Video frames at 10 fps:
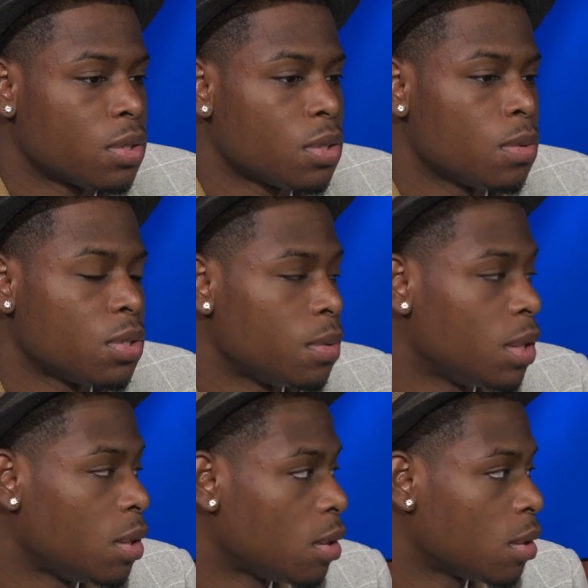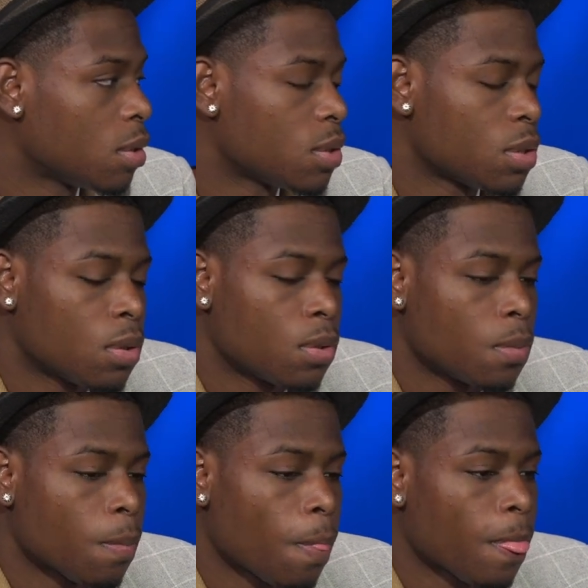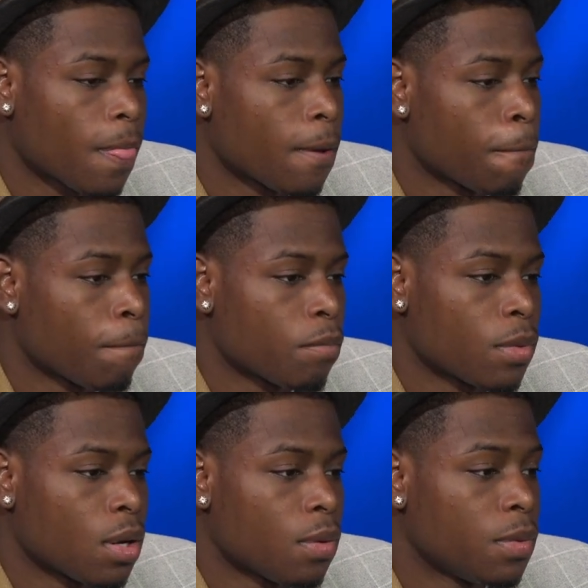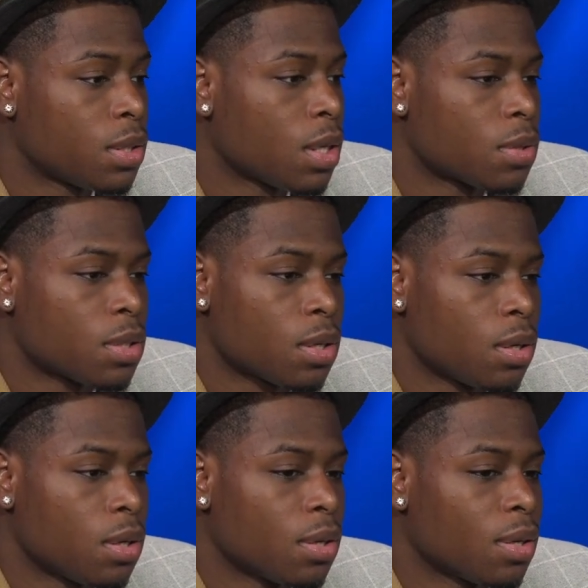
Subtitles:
two, is unique. So I reached out to her.